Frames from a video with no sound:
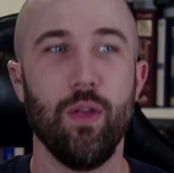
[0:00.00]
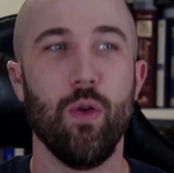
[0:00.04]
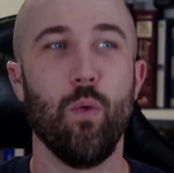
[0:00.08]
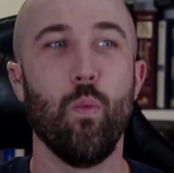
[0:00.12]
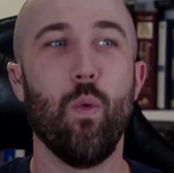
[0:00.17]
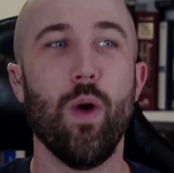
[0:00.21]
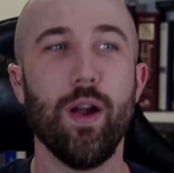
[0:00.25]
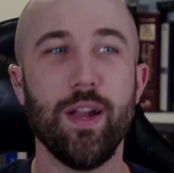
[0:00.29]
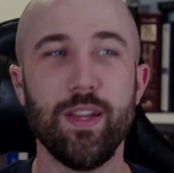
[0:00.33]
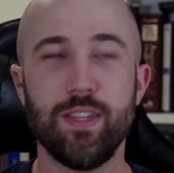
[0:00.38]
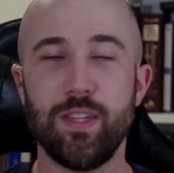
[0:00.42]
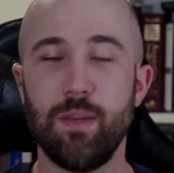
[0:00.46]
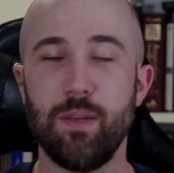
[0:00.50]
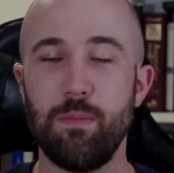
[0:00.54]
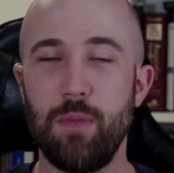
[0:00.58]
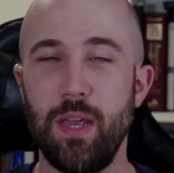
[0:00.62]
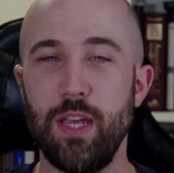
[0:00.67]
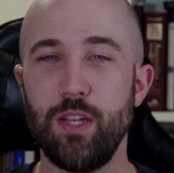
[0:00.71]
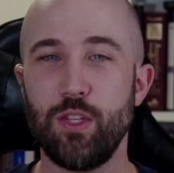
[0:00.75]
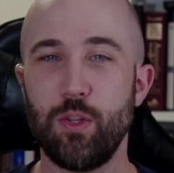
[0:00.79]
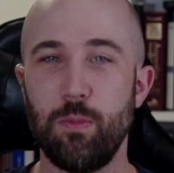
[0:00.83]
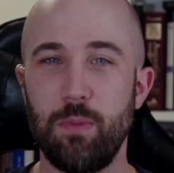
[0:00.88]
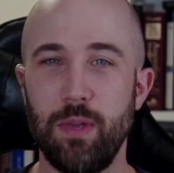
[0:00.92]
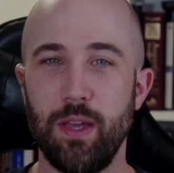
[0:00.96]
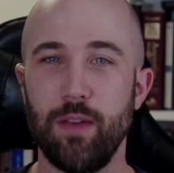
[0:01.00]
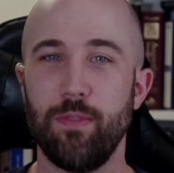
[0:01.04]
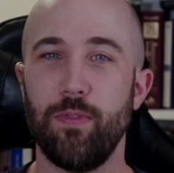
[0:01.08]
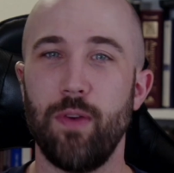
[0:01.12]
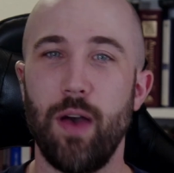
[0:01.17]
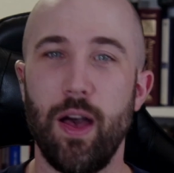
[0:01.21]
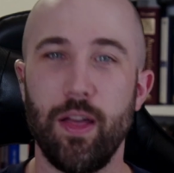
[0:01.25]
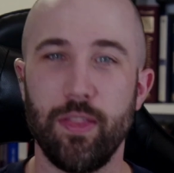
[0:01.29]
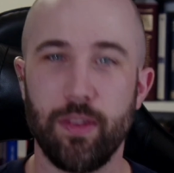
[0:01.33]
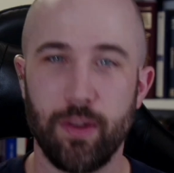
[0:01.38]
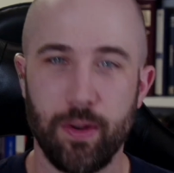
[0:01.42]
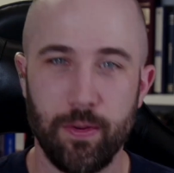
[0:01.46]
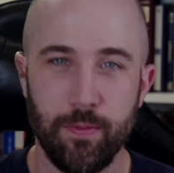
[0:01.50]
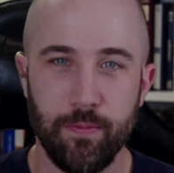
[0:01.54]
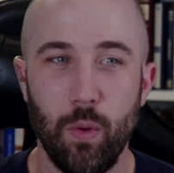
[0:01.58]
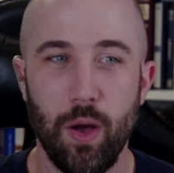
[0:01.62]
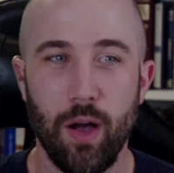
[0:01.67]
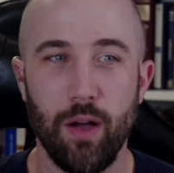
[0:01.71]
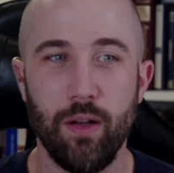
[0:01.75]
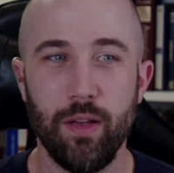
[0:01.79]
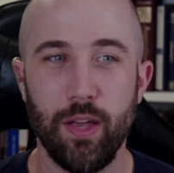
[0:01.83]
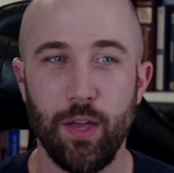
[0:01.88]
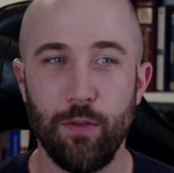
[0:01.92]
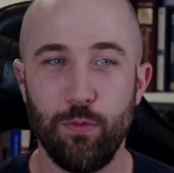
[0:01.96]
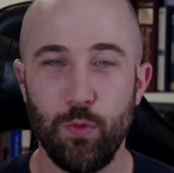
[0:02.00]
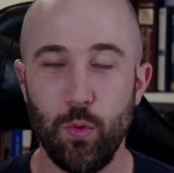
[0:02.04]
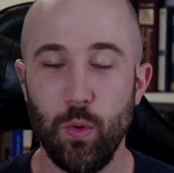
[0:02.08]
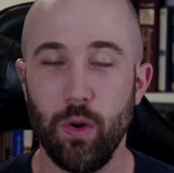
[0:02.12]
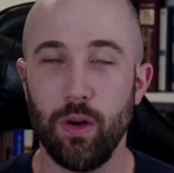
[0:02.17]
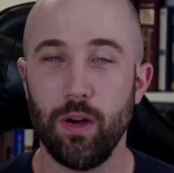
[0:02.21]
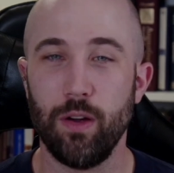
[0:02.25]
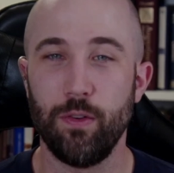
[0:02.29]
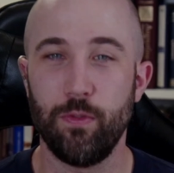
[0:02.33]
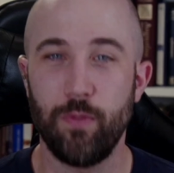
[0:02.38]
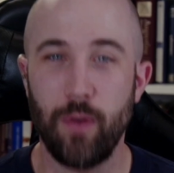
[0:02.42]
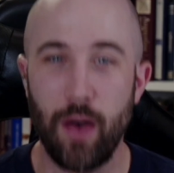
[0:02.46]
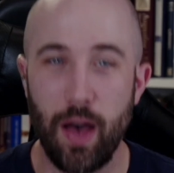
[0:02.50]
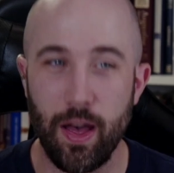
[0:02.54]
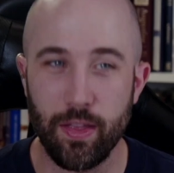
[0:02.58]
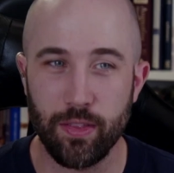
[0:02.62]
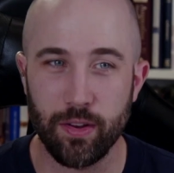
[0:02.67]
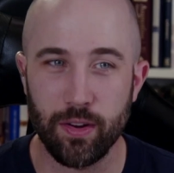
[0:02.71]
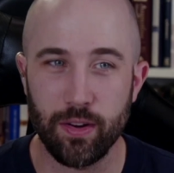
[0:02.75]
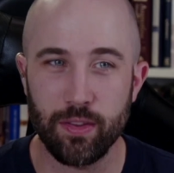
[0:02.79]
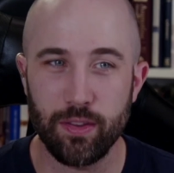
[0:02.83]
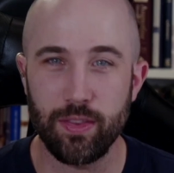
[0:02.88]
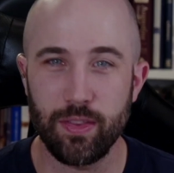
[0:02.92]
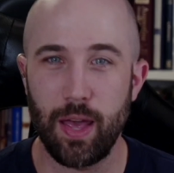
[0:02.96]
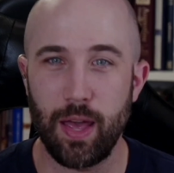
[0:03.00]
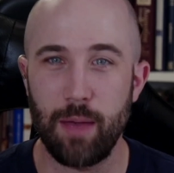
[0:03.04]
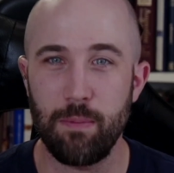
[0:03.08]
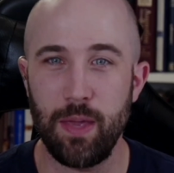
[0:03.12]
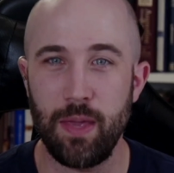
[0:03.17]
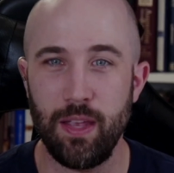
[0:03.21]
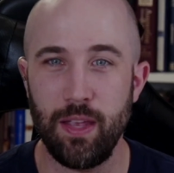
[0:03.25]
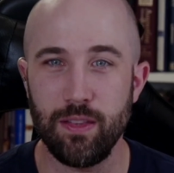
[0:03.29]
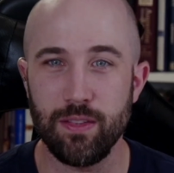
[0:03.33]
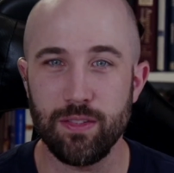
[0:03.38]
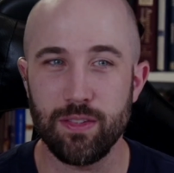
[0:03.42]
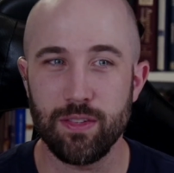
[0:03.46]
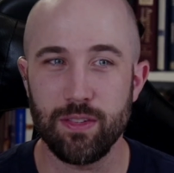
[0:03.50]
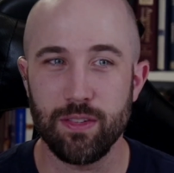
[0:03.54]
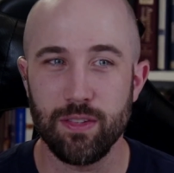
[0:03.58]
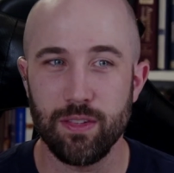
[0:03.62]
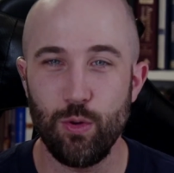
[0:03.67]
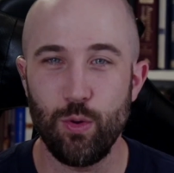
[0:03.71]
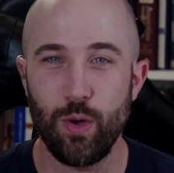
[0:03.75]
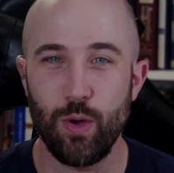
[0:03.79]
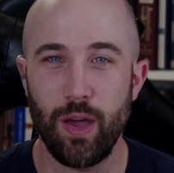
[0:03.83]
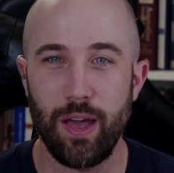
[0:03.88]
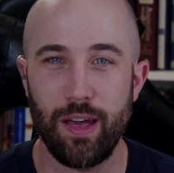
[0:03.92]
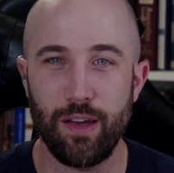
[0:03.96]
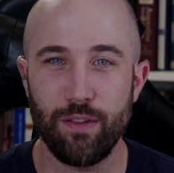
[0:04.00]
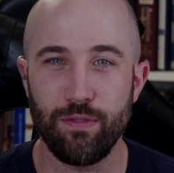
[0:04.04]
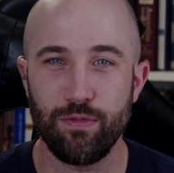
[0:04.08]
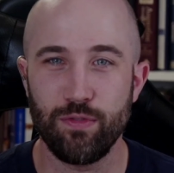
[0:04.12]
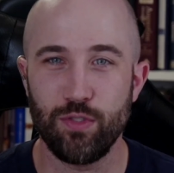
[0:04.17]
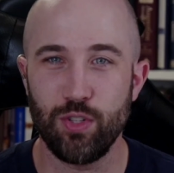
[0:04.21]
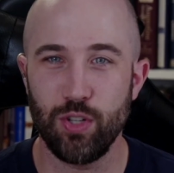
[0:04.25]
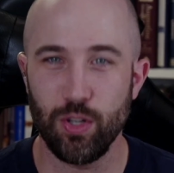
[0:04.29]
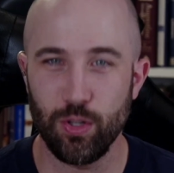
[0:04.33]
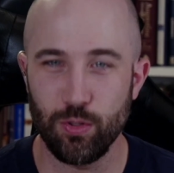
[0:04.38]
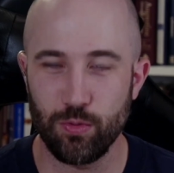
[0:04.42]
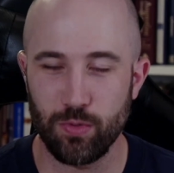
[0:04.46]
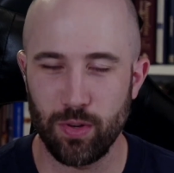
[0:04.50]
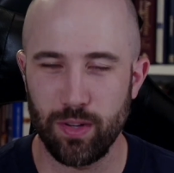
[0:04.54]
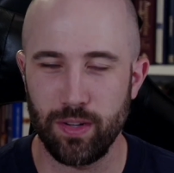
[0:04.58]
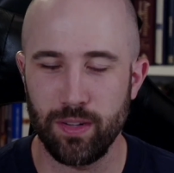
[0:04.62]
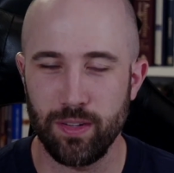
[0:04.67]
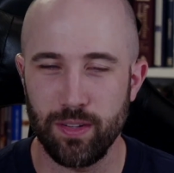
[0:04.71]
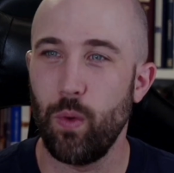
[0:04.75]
What does it mean to be a father? Well, if you are a father, that means you have children.